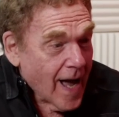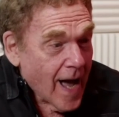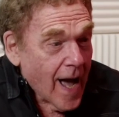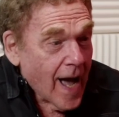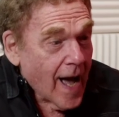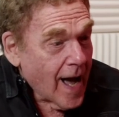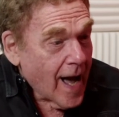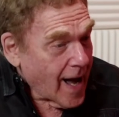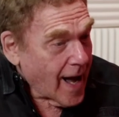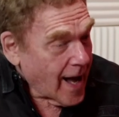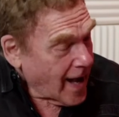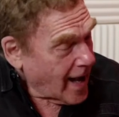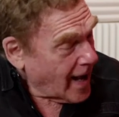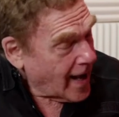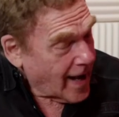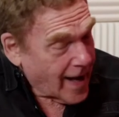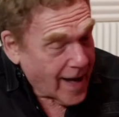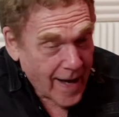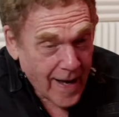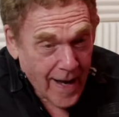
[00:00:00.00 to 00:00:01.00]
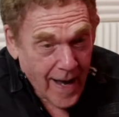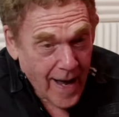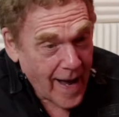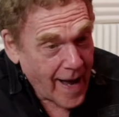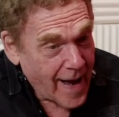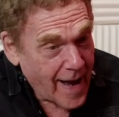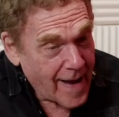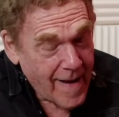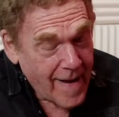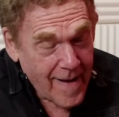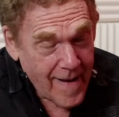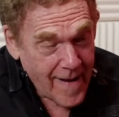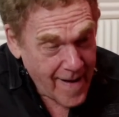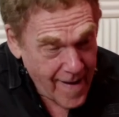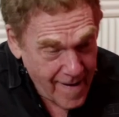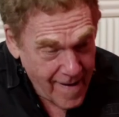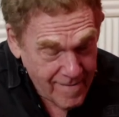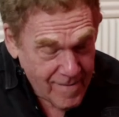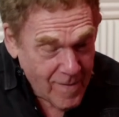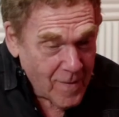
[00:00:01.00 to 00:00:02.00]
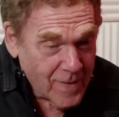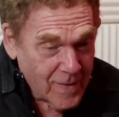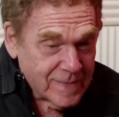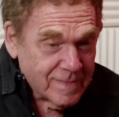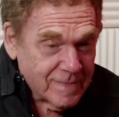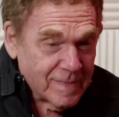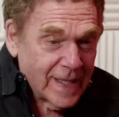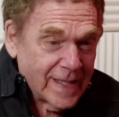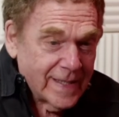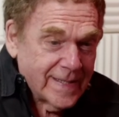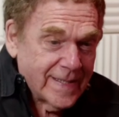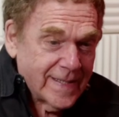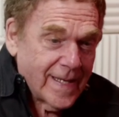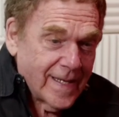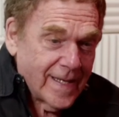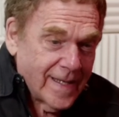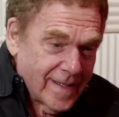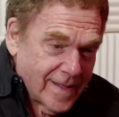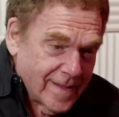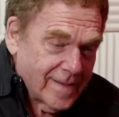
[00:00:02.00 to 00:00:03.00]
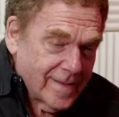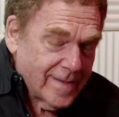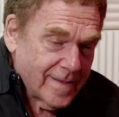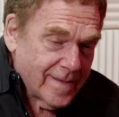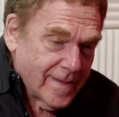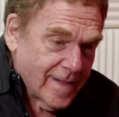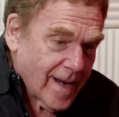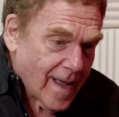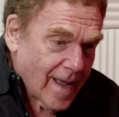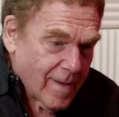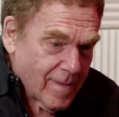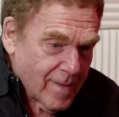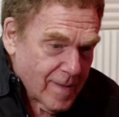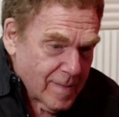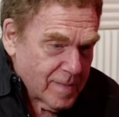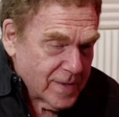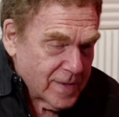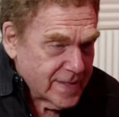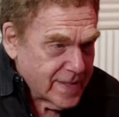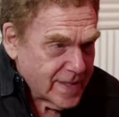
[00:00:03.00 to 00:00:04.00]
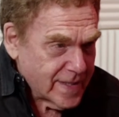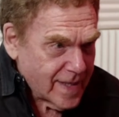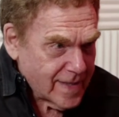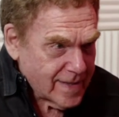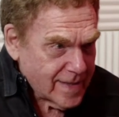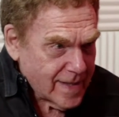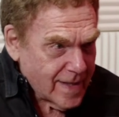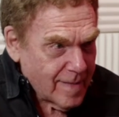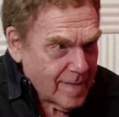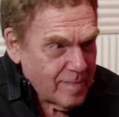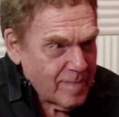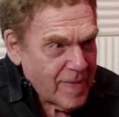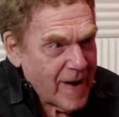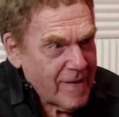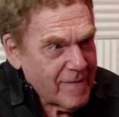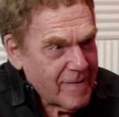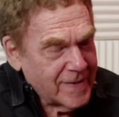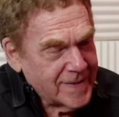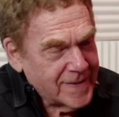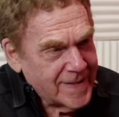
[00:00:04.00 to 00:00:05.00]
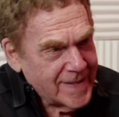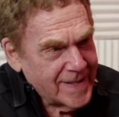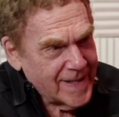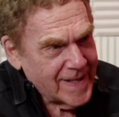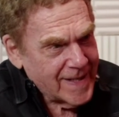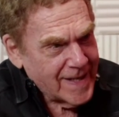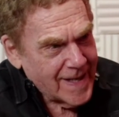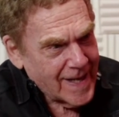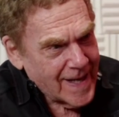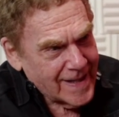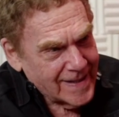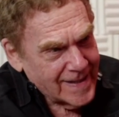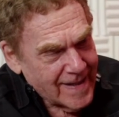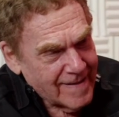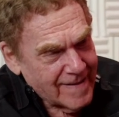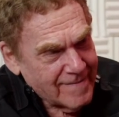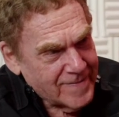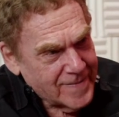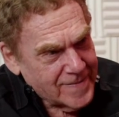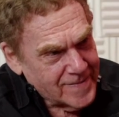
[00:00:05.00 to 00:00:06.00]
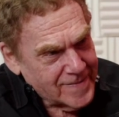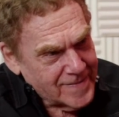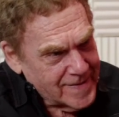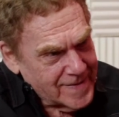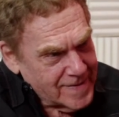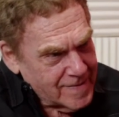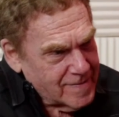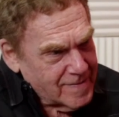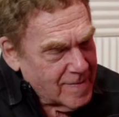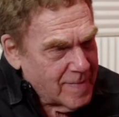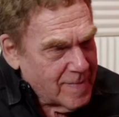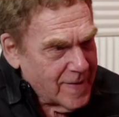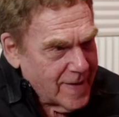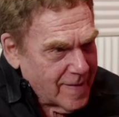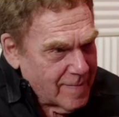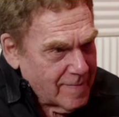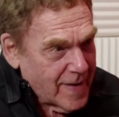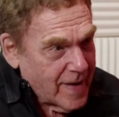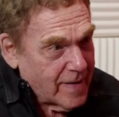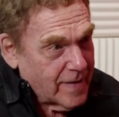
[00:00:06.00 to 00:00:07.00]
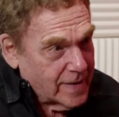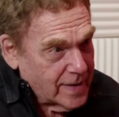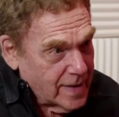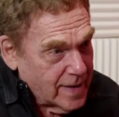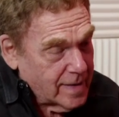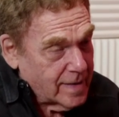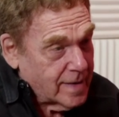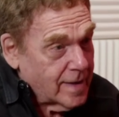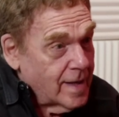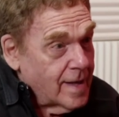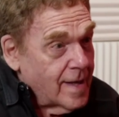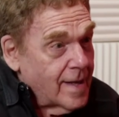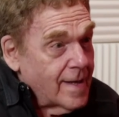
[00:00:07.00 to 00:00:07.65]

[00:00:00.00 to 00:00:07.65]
I have always maintained that I would present a parenting level that would be unparalleled.